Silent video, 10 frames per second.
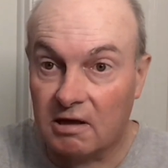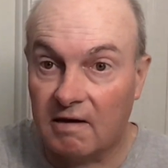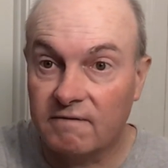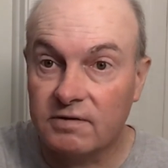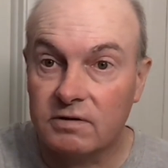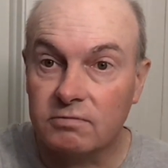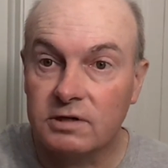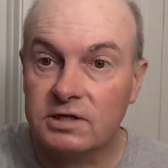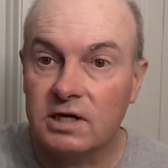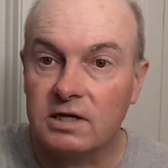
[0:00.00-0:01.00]
Lavender
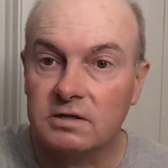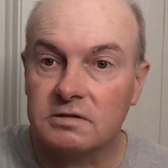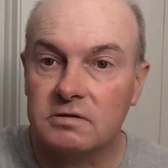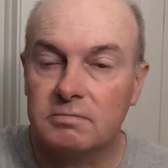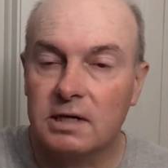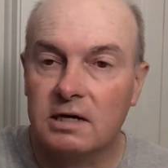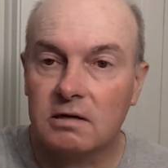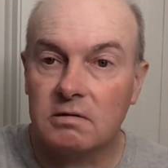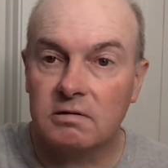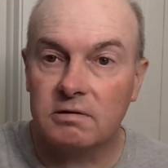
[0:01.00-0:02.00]
Witch Hazel
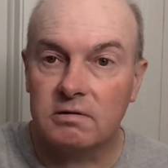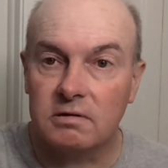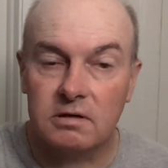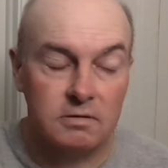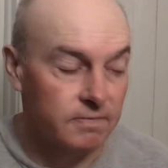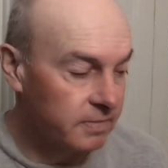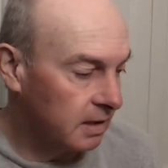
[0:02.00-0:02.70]
bottle there.